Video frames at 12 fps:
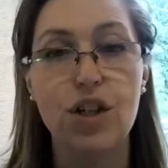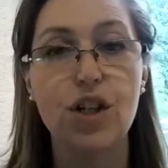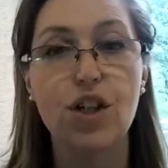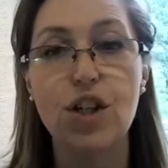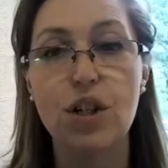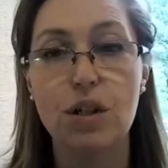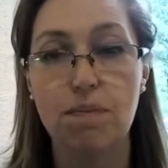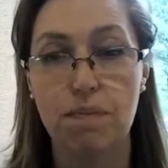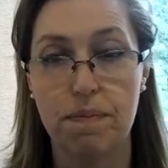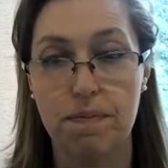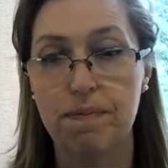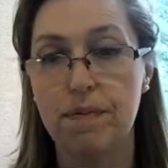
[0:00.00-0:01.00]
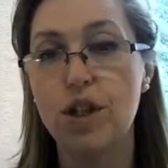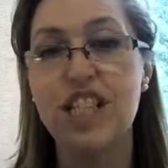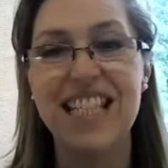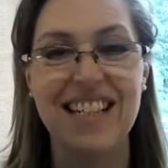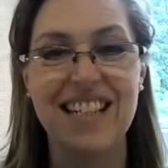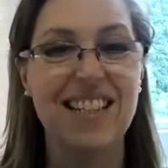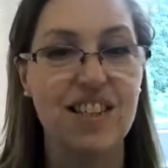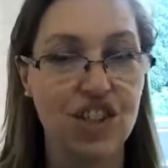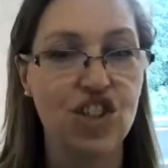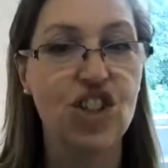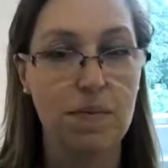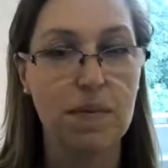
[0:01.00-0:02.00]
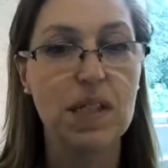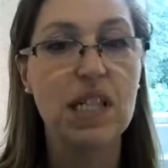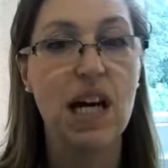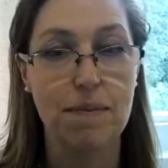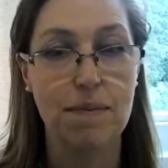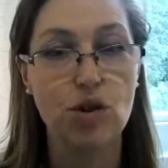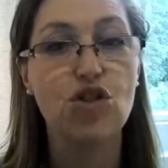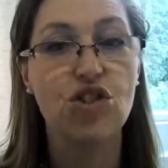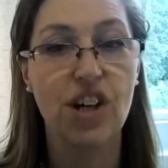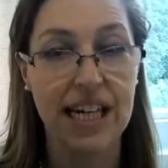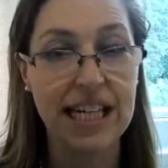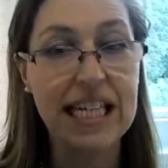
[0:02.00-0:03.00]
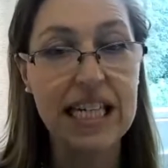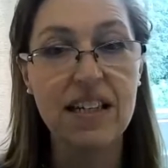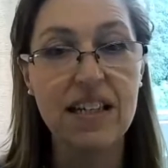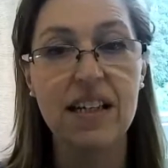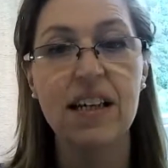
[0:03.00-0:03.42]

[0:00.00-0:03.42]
sort of good citizenship type training,